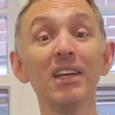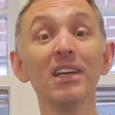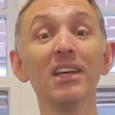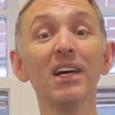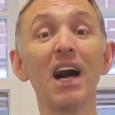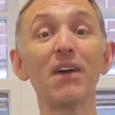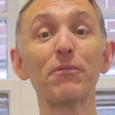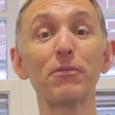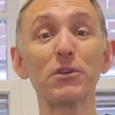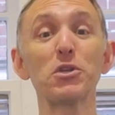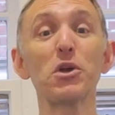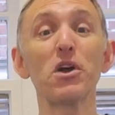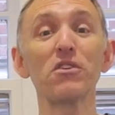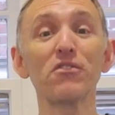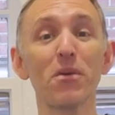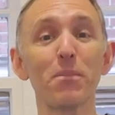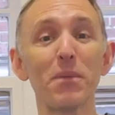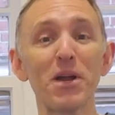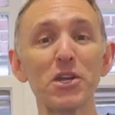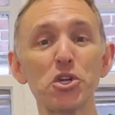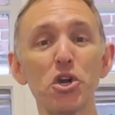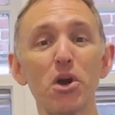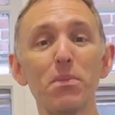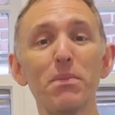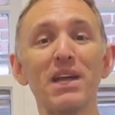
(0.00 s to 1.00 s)
I've returned from
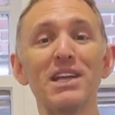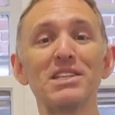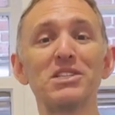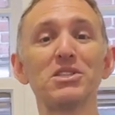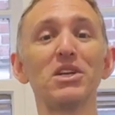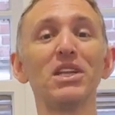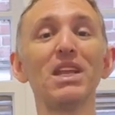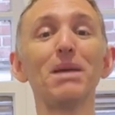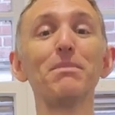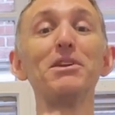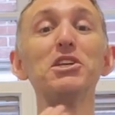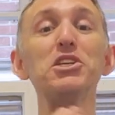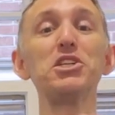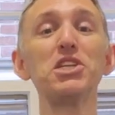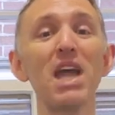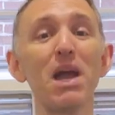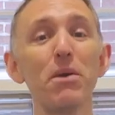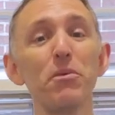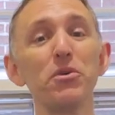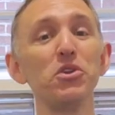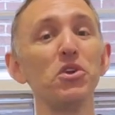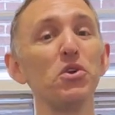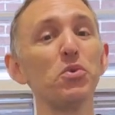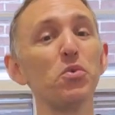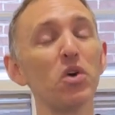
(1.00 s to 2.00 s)
my shopping, so let me share
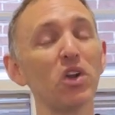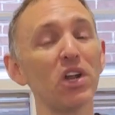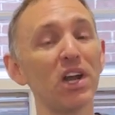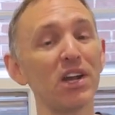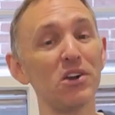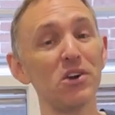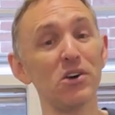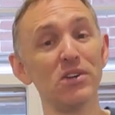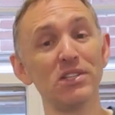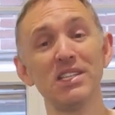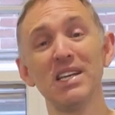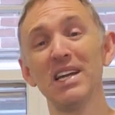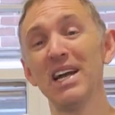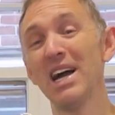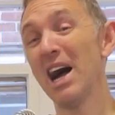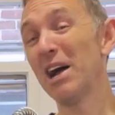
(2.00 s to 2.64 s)
with you what I got.